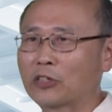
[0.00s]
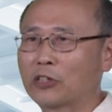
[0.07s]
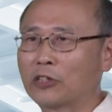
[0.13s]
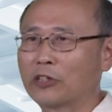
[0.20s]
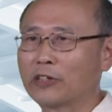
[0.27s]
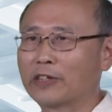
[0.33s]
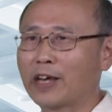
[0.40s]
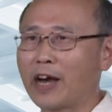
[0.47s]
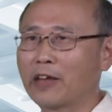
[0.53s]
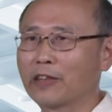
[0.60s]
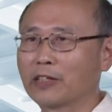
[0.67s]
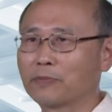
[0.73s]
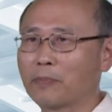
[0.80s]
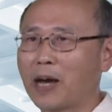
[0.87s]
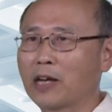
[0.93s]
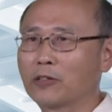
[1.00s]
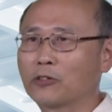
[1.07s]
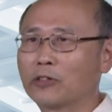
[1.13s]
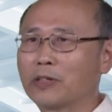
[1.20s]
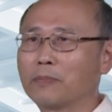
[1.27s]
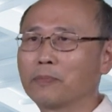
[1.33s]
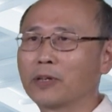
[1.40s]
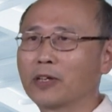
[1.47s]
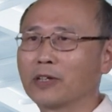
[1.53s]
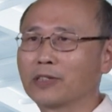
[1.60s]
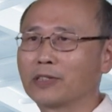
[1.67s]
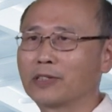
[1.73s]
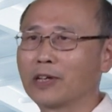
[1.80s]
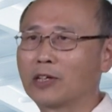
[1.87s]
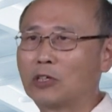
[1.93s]
current on this boundary,
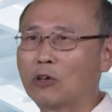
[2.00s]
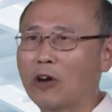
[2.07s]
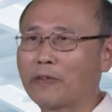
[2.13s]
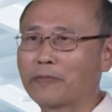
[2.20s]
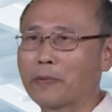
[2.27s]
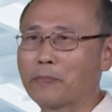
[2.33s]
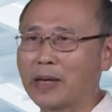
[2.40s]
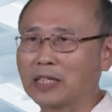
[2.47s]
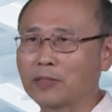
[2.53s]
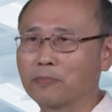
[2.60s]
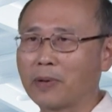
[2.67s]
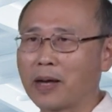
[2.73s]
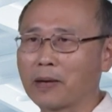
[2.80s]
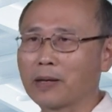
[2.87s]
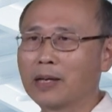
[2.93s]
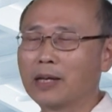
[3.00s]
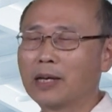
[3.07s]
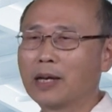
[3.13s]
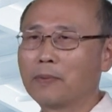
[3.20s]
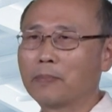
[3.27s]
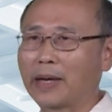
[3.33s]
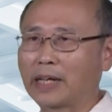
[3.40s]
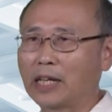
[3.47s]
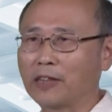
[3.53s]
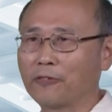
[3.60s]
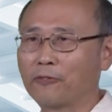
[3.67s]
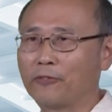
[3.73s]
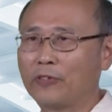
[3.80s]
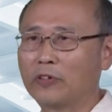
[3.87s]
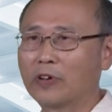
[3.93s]
because you have a maximum magnetic
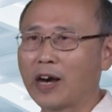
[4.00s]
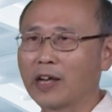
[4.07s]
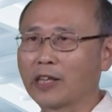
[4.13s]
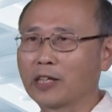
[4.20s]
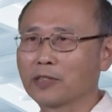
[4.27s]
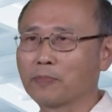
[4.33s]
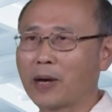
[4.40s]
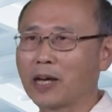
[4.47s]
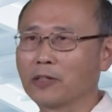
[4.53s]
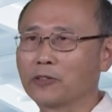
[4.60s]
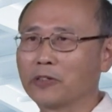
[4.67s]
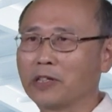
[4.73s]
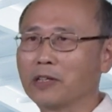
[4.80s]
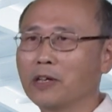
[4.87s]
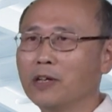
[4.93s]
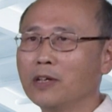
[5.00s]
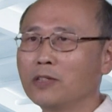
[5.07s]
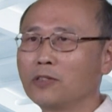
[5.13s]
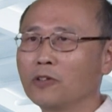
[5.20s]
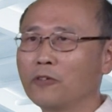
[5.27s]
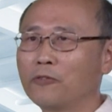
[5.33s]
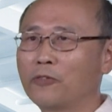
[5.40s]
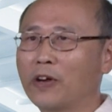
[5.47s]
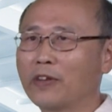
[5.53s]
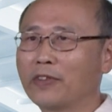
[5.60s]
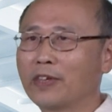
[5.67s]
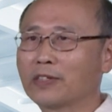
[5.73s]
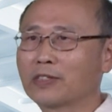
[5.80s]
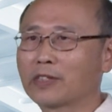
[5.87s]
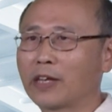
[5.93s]
field on this boundary. So from
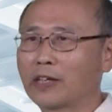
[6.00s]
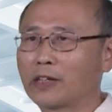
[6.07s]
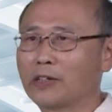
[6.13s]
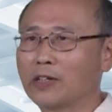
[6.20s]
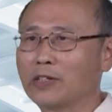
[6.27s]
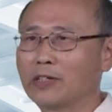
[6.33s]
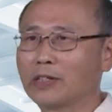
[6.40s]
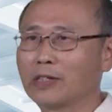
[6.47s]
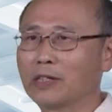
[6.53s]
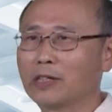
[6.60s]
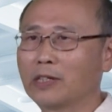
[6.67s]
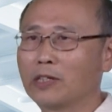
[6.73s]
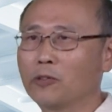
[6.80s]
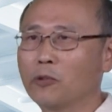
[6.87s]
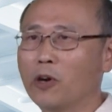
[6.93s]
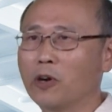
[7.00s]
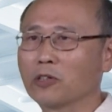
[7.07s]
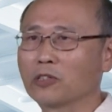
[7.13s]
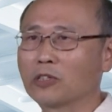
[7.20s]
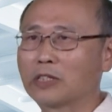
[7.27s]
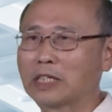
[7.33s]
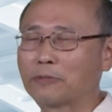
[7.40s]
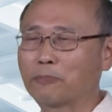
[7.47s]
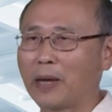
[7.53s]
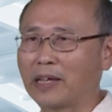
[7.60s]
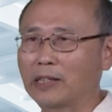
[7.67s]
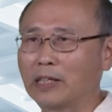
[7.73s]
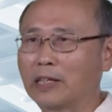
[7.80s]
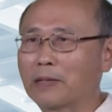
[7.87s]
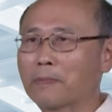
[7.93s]
this calculation, you are also
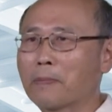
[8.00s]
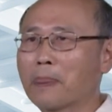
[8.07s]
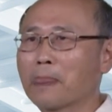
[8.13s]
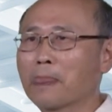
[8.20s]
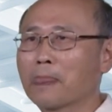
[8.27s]
expecting